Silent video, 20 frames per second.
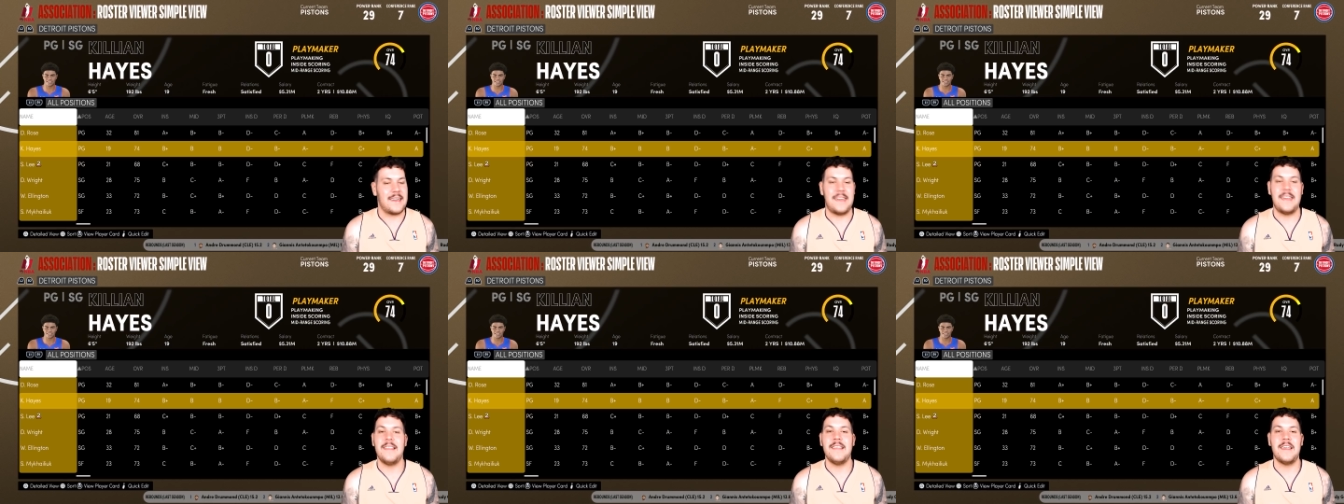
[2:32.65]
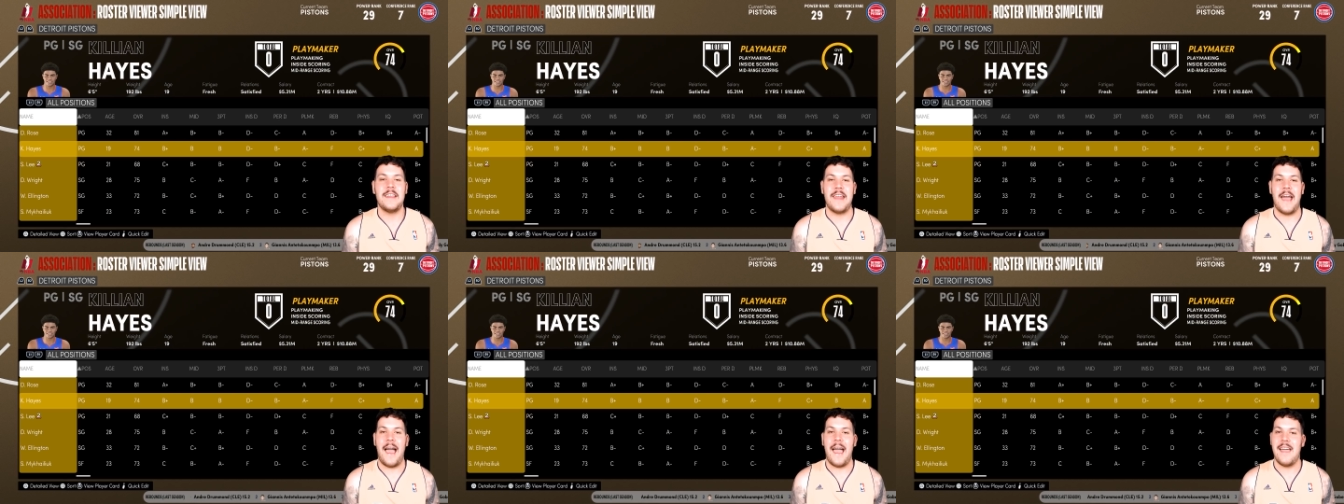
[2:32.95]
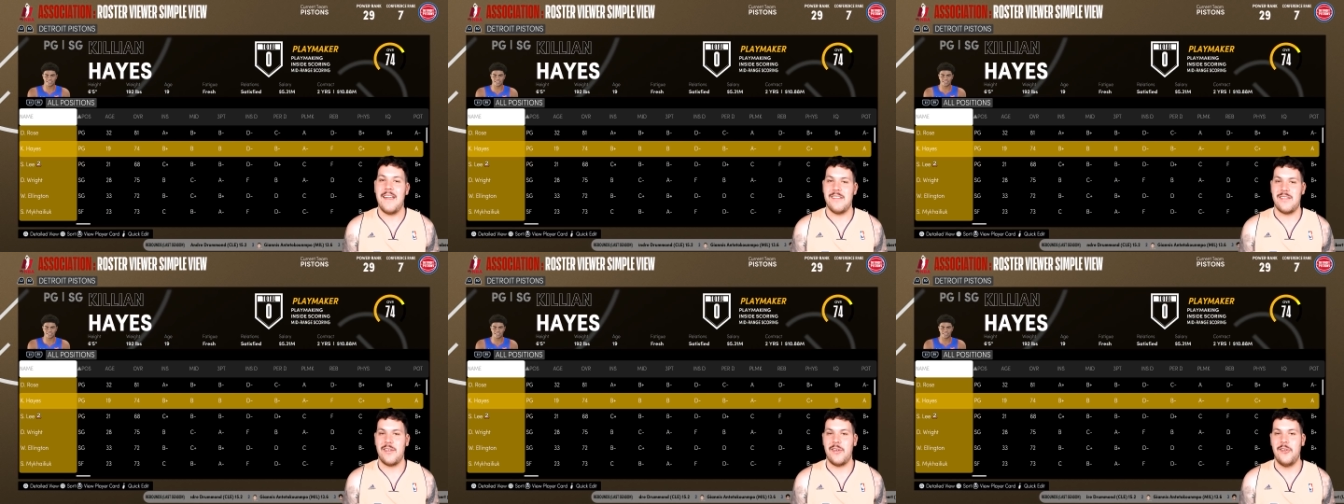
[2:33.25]
Killian
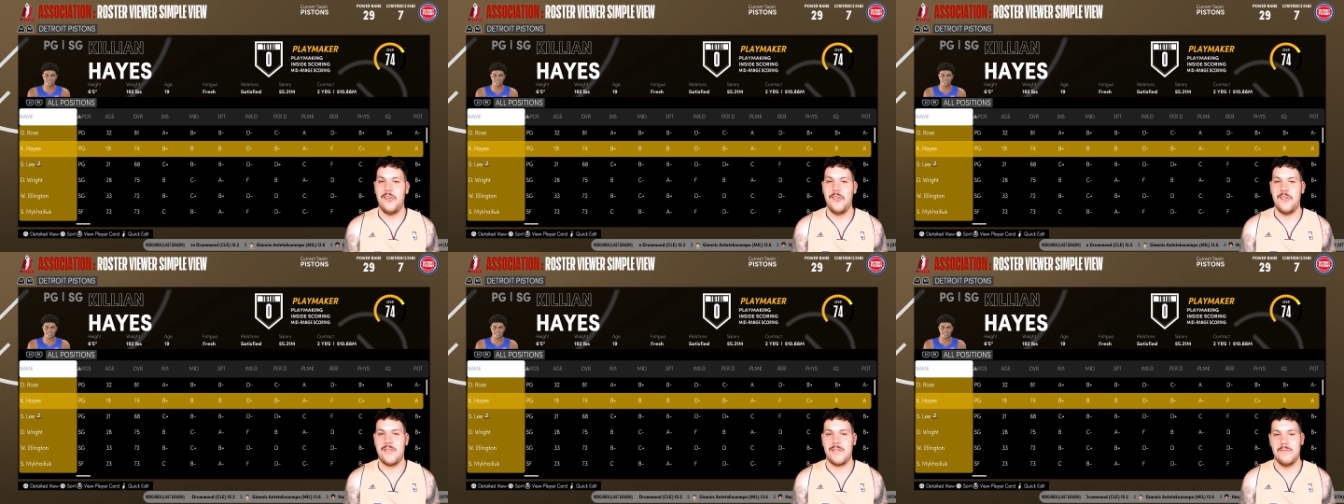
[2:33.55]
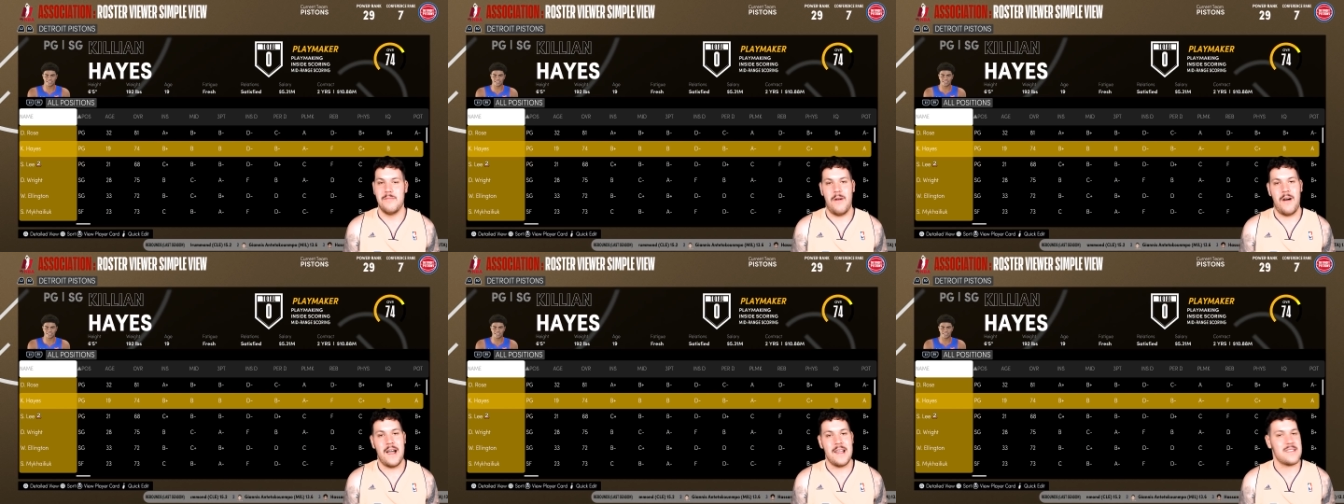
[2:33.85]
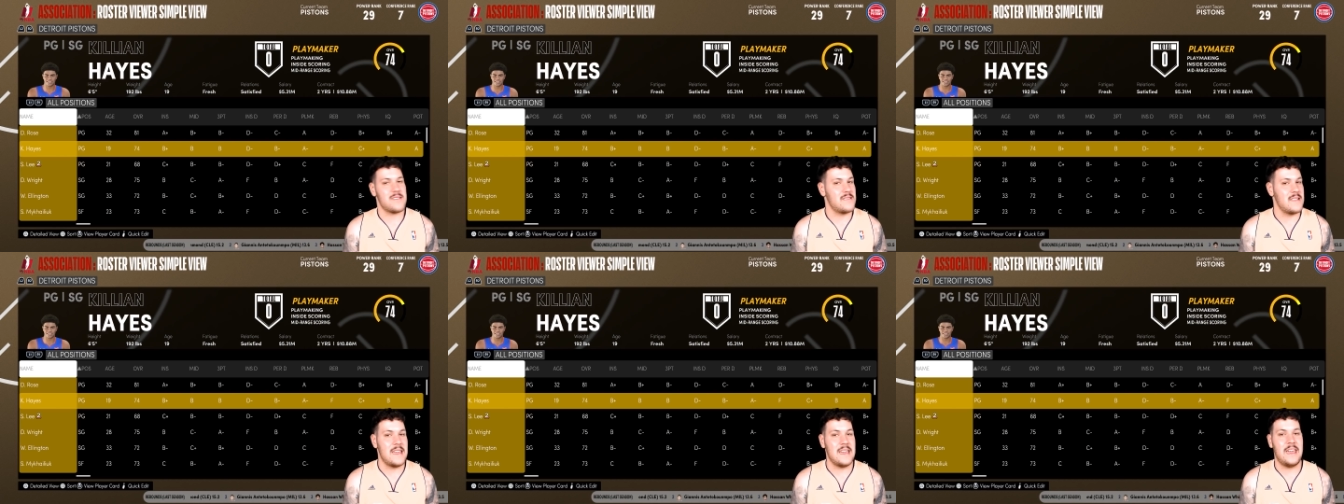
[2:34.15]
Hayes, who's my
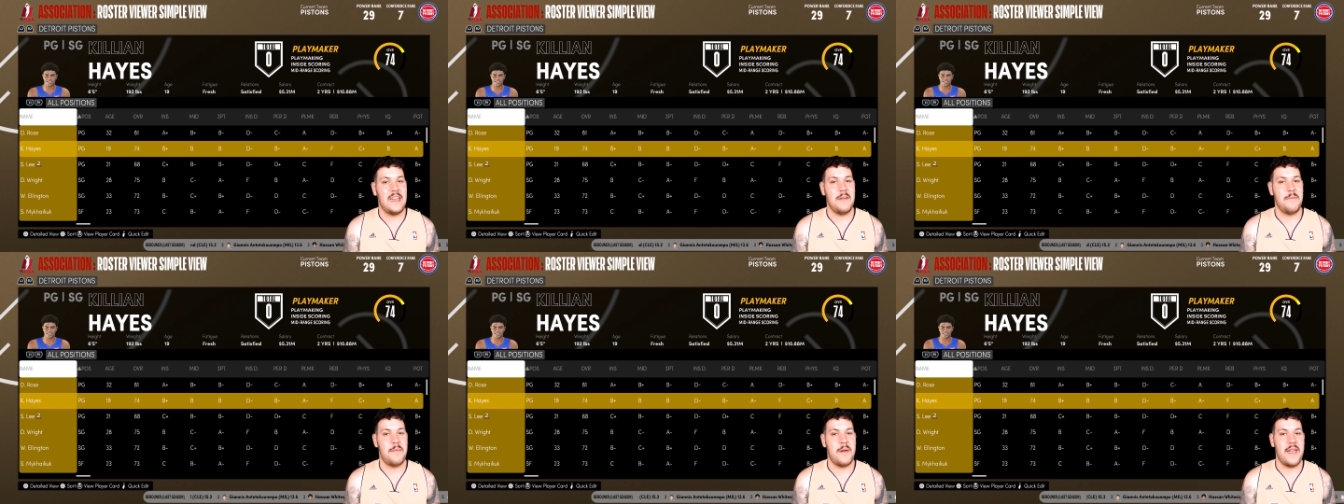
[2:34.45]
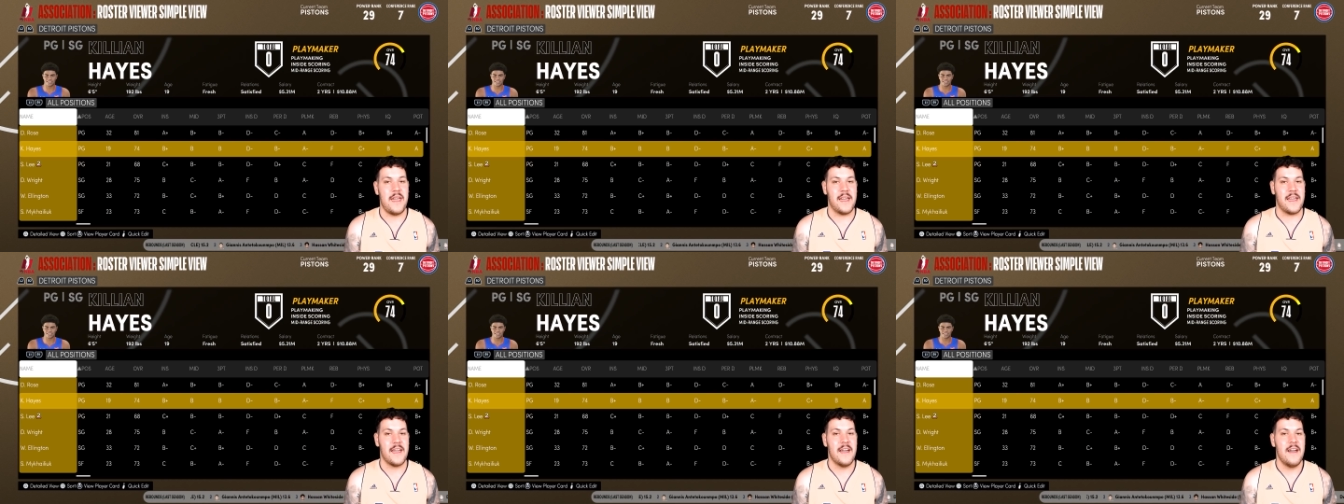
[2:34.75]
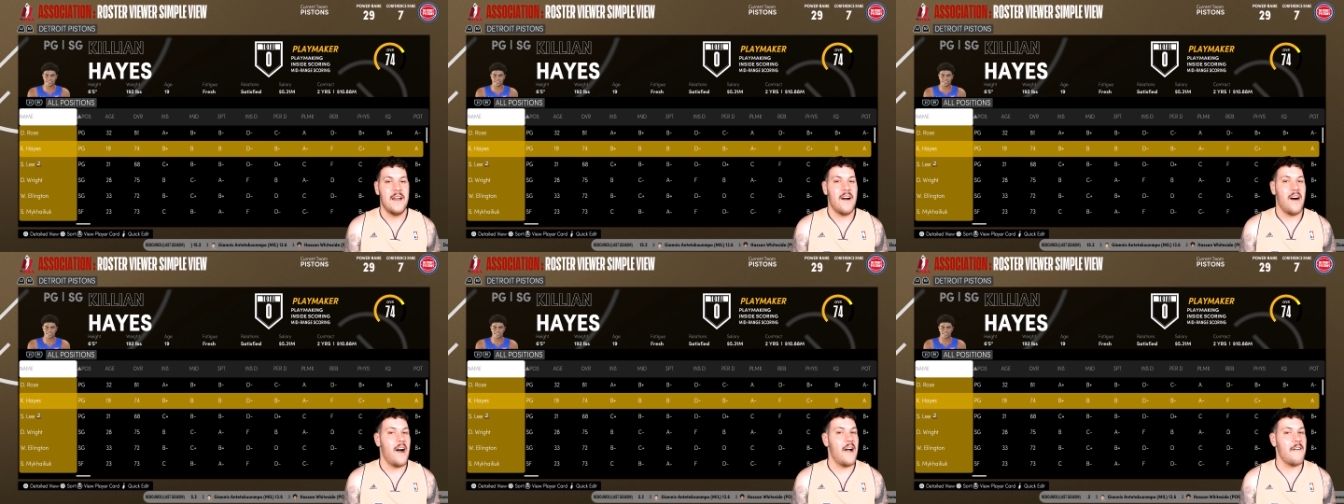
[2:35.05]
sneaky pick,
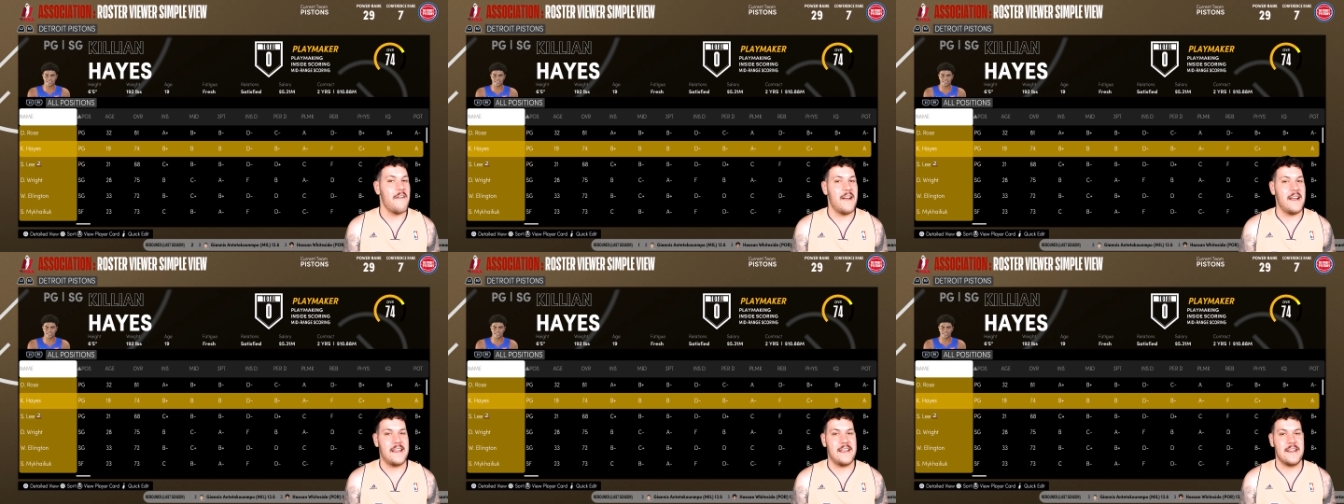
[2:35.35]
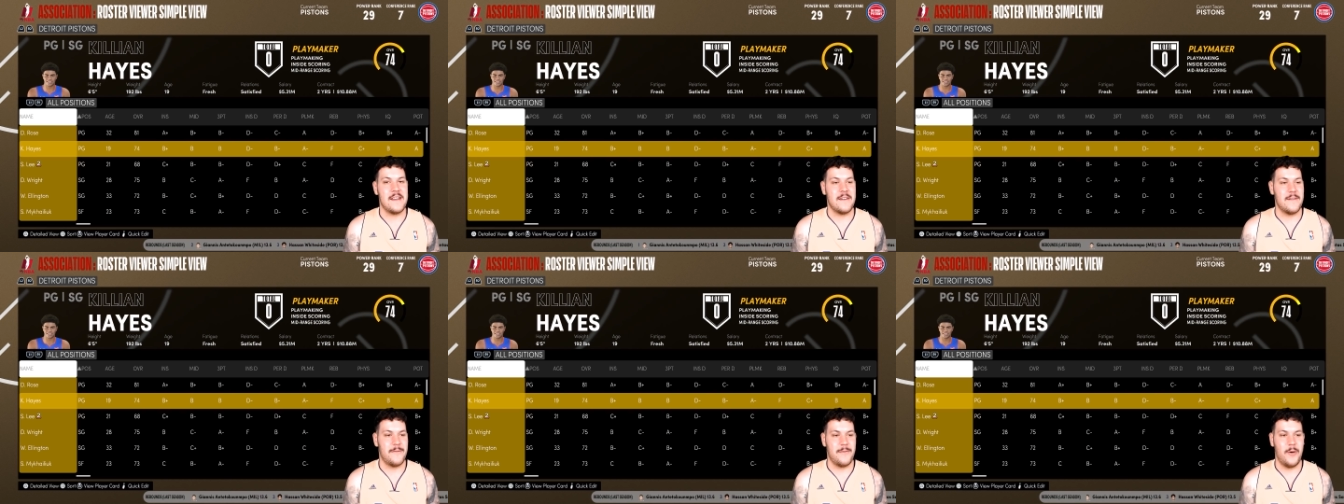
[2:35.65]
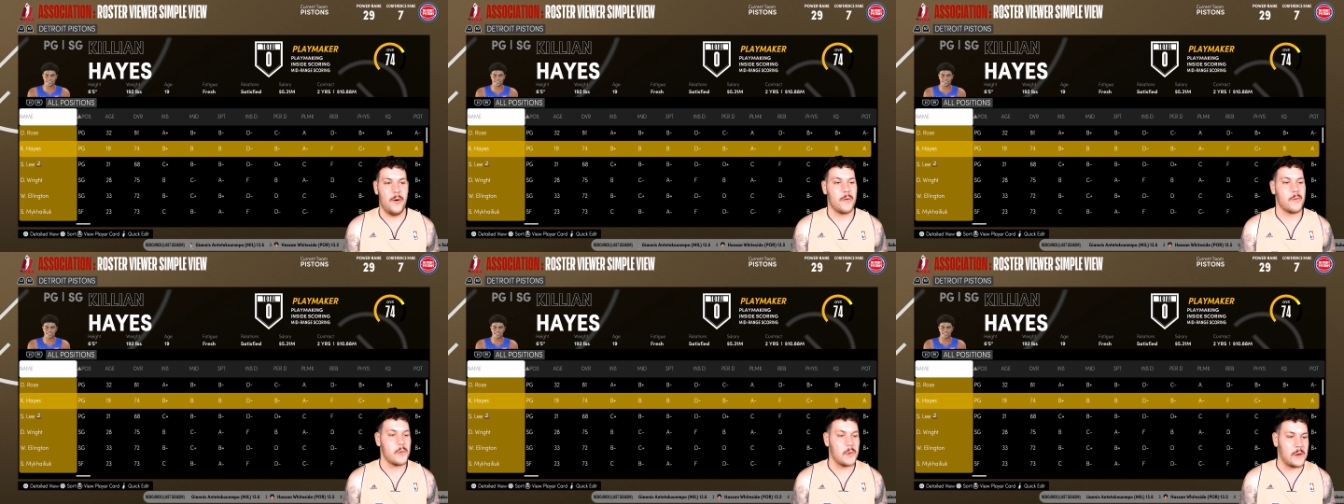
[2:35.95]
I reckon,
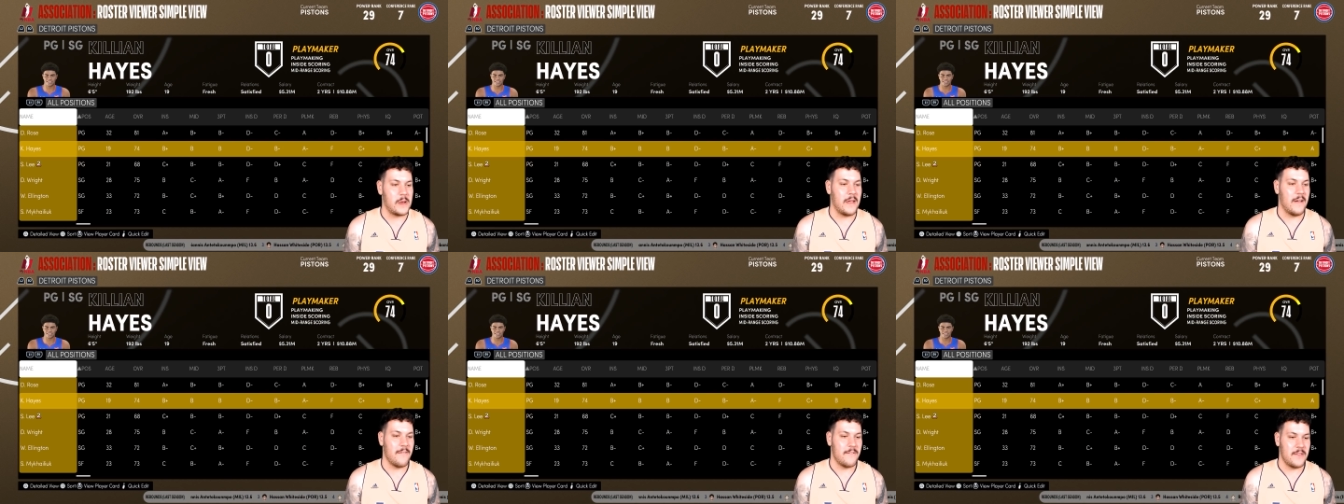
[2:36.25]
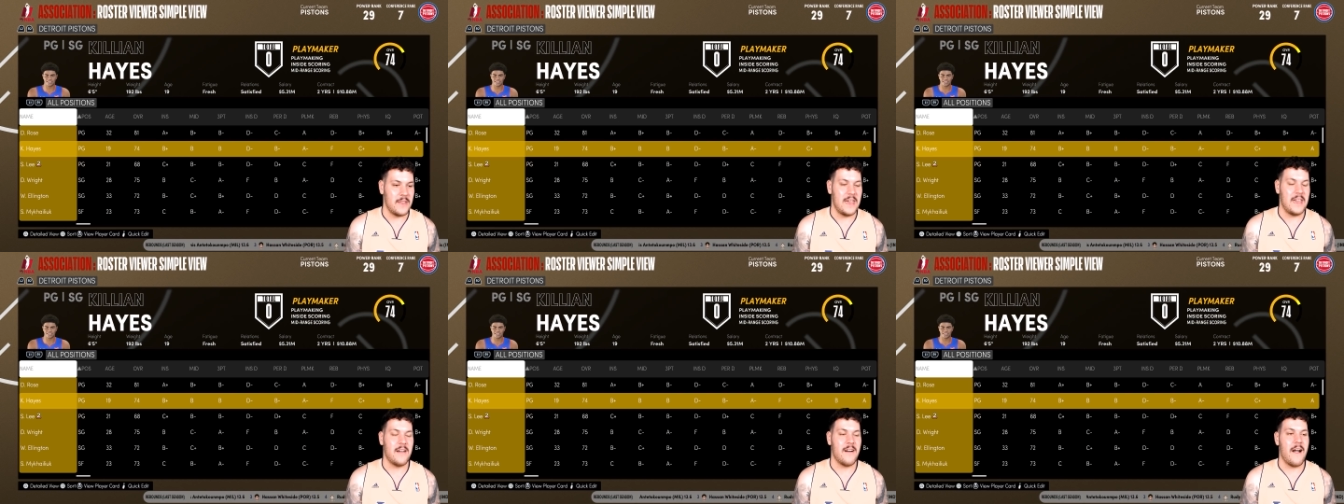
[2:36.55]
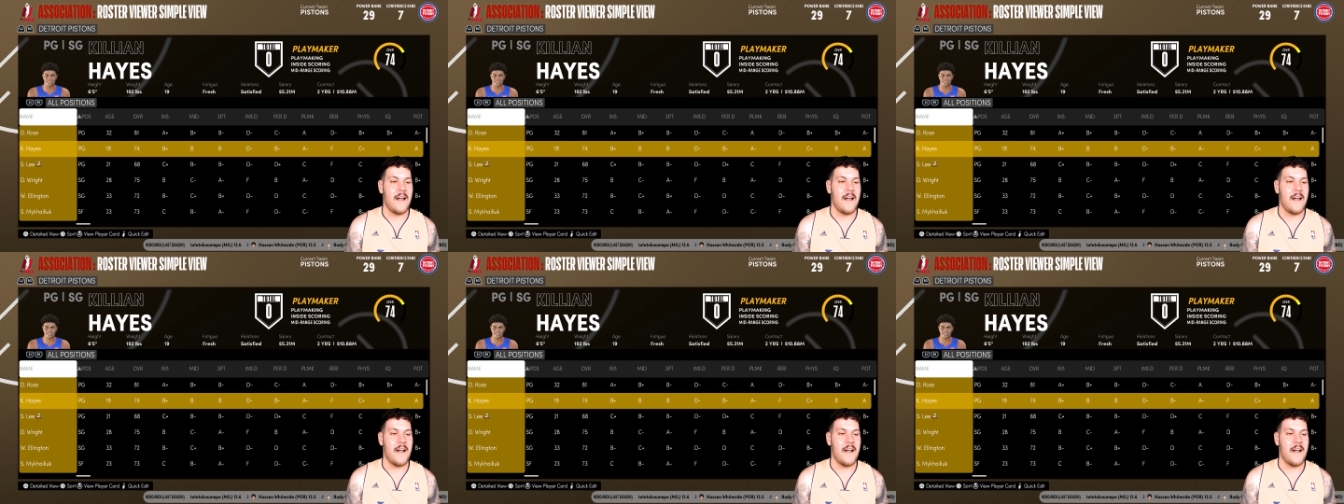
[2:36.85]
for Rookie of the Year.